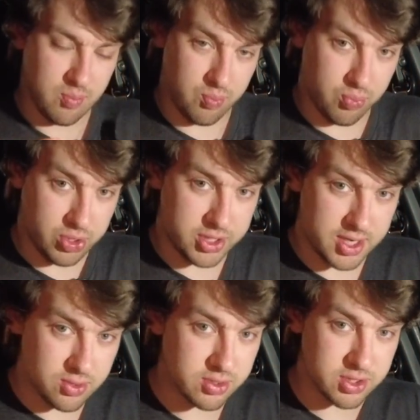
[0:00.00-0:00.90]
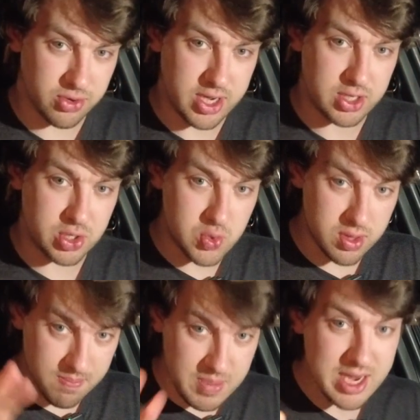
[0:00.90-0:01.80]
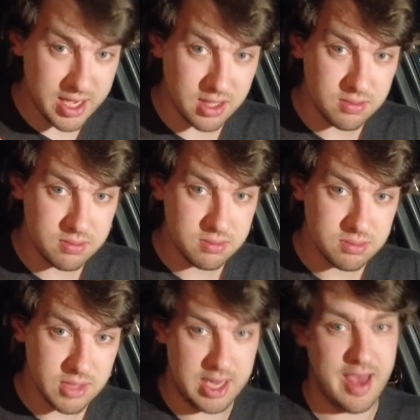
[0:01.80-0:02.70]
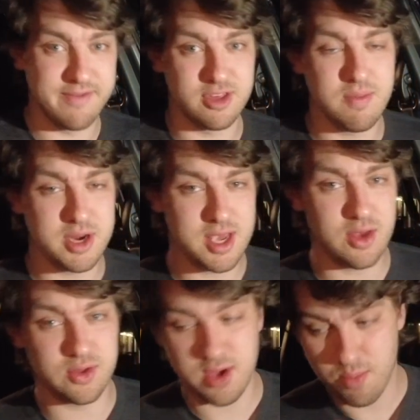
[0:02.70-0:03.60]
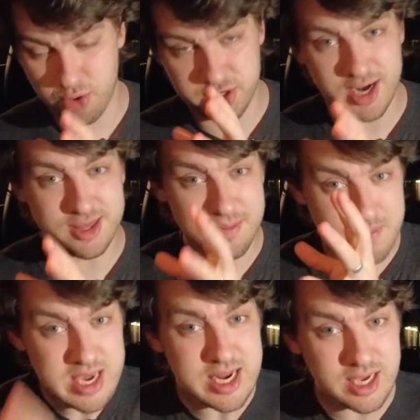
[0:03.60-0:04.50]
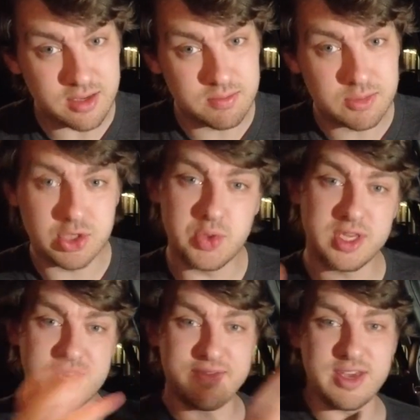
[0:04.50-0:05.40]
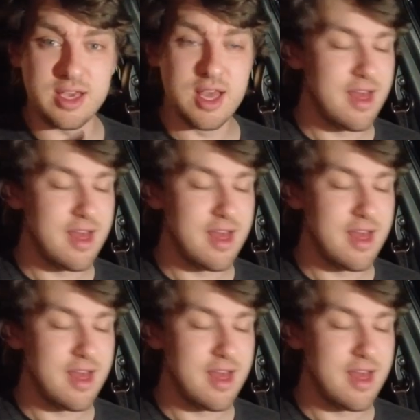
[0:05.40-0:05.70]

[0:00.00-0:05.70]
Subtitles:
project your screen to the meeting and have somebody else project the meeting to the TV.